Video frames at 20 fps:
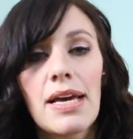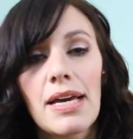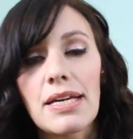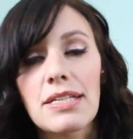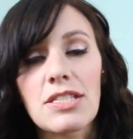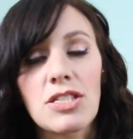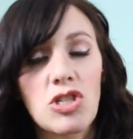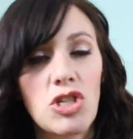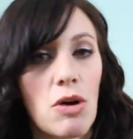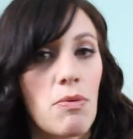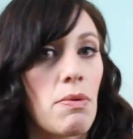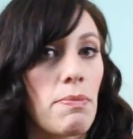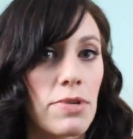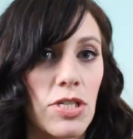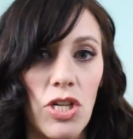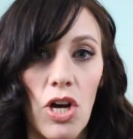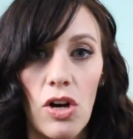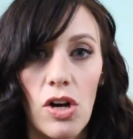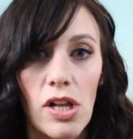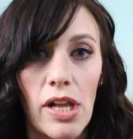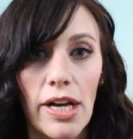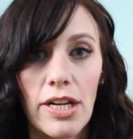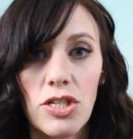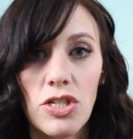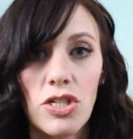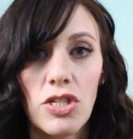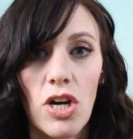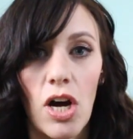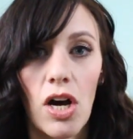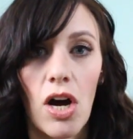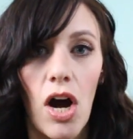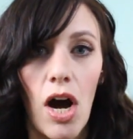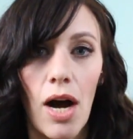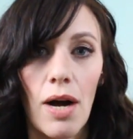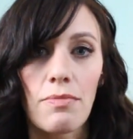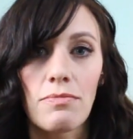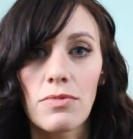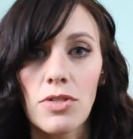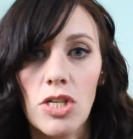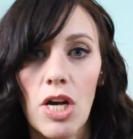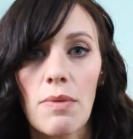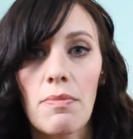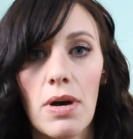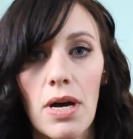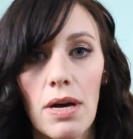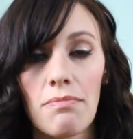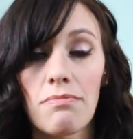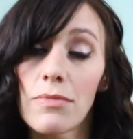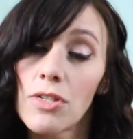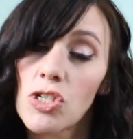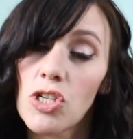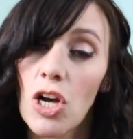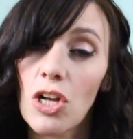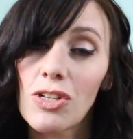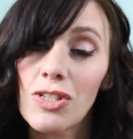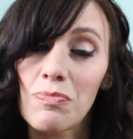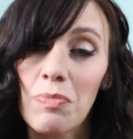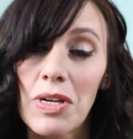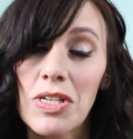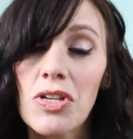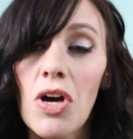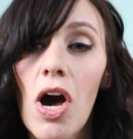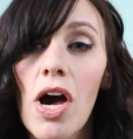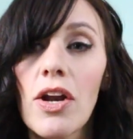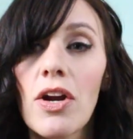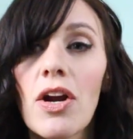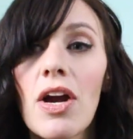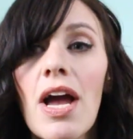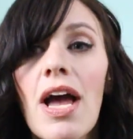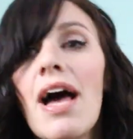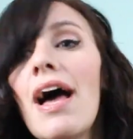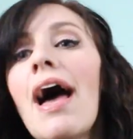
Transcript: It's GemmaMichelleCollection.com. Gemma Michelle is my daughter.